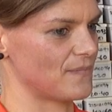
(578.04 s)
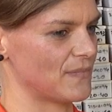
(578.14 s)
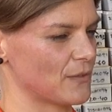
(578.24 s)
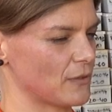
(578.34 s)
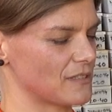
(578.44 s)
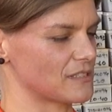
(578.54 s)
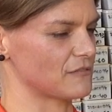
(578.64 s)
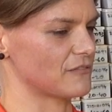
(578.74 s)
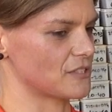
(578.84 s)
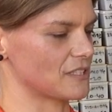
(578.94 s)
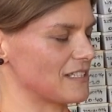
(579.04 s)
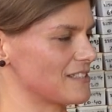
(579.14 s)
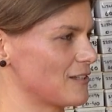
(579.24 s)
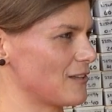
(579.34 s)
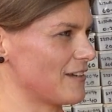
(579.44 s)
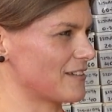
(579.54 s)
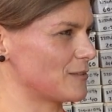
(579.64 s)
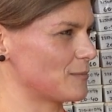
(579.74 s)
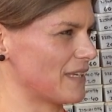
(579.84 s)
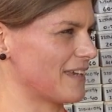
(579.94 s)
not as efficient as I'd like it
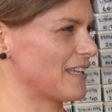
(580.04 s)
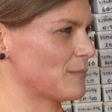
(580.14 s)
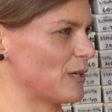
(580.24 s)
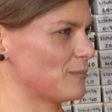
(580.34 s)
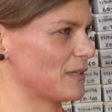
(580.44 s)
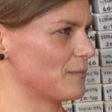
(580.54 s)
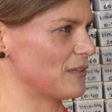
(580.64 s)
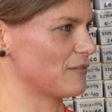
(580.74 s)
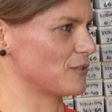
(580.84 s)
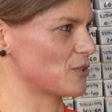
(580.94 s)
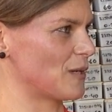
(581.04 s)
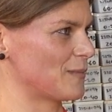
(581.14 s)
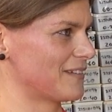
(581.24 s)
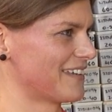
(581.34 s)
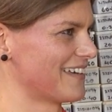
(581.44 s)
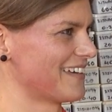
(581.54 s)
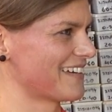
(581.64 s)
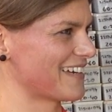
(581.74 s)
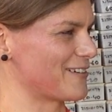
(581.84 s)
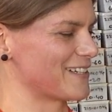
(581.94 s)
to be. And that might be a bit of a German
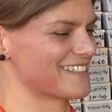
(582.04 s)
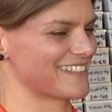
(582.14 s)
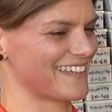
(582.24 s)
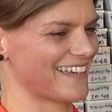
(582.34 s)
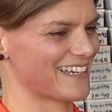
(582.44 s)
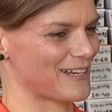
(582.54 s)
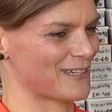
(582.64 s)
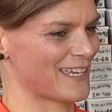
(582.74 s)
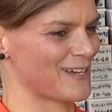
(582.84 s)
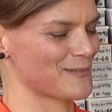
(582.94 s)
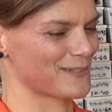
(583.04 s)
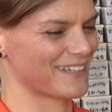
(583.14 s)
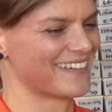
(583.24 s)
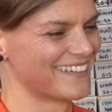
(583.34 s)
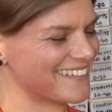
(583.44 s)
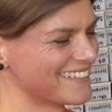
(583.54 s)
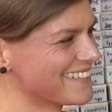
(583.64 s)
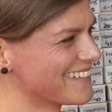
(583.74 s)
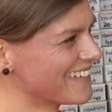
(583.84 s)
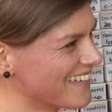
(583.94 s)
character there coming out, but
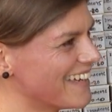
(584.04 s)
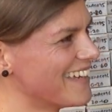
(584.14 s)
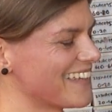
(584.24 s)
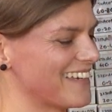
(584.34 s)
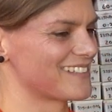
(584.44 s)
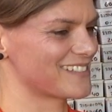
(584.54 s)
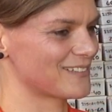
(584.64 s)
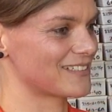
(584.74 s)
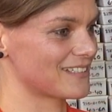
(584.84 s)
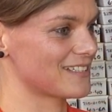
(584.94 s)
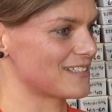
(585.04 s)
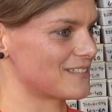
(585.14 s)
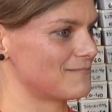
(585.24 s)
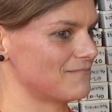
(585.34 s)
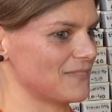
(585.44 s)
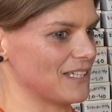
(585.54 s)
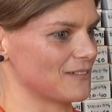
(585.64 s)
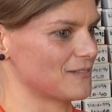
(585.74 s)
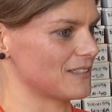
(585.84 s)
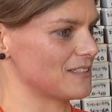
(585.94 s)
yeah, so it did
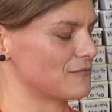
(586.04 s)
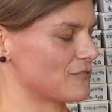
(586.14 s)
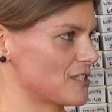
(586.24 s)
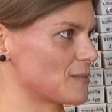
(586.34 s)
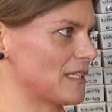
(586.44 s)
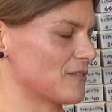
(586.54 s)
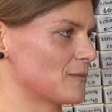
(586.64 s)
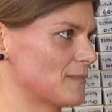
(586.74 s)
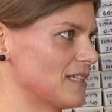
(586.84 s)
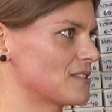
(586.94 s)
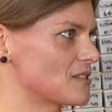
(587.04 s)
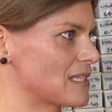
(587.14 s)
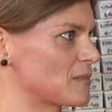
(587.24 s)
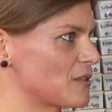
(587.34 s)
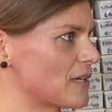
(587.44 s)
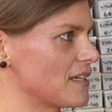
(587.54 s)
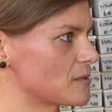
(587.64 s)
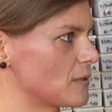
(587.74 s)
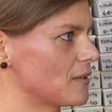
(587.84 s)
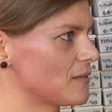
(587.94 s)
frustrate me to some degree
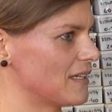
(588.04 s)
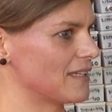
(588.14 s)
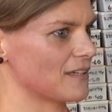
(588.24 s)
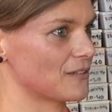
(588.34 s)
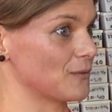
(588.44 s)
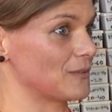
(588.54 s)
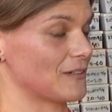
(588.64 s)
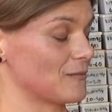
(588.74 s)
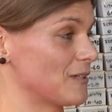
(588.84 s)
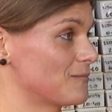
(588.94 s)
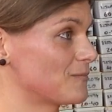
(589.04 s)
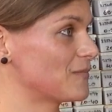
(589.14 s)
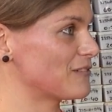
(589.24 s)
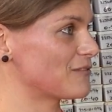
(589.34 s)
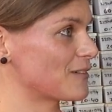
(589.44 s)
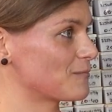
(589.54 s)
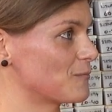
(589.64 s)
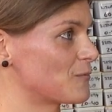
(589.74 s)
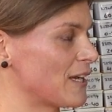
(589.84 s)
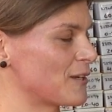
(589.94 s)
as well. And I thought, oh well, if I
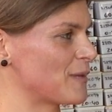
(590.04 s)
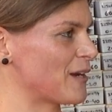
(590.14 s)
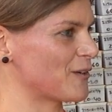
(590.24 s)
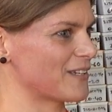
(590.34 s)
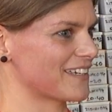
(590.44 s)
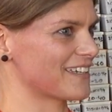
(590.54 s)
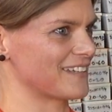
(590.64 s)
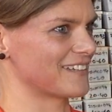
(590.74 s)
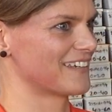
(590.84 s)
run on my own, I can